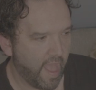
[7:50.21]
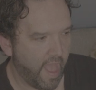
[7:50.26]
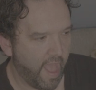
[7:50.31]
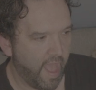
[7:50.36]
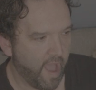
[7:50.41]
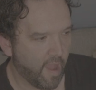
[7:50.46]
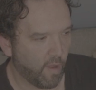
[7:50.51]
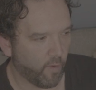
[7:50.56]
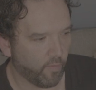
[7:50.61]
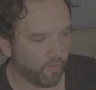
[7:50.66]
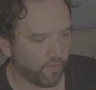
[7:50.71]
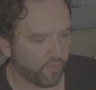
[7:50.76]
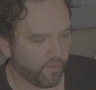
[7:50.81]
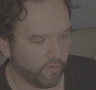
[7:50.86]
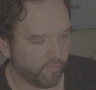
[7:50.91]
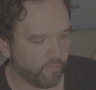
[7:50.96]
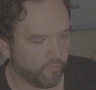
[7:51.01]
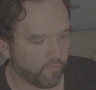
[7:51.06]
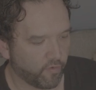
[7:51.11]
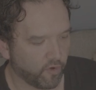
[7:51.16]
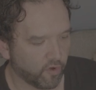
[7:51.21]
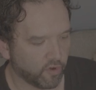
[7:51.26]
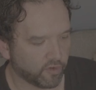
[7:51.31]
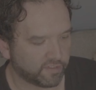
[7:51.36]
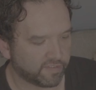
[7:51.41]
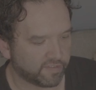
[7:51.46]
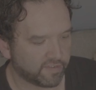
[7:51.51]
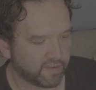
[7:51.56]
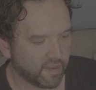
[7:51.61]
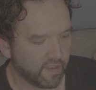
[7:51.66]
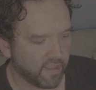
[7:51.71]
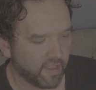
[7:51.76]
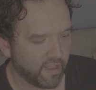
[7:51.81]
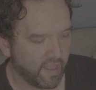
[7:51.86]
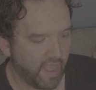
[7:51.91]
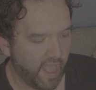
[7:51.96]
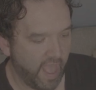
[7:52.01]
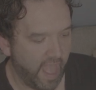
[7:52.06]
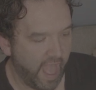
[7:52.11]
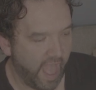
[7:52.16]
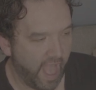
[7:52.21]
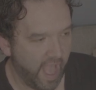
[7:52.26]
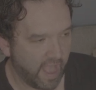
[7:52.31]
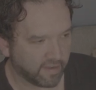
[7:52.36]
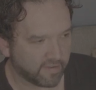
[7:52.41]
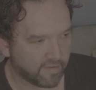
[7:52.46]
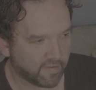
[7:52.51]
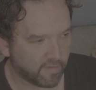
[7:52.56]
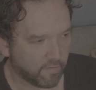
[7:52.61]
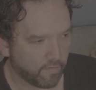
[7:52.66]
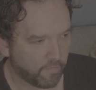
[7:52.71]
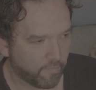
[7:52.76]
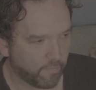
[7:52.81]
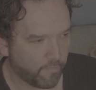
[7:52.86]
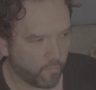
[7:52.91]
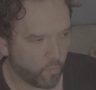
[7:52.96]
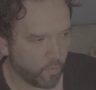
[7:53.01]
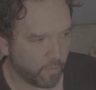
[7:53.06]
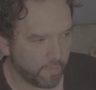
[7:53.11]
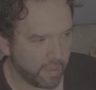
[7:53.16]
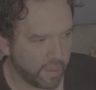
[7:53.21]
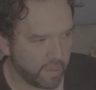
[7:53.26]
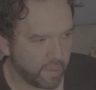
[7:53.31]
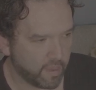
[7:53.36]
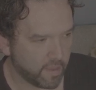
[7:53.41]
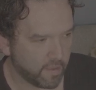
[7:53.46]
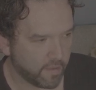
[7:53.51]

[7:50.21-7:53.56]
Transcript: out the first act for me?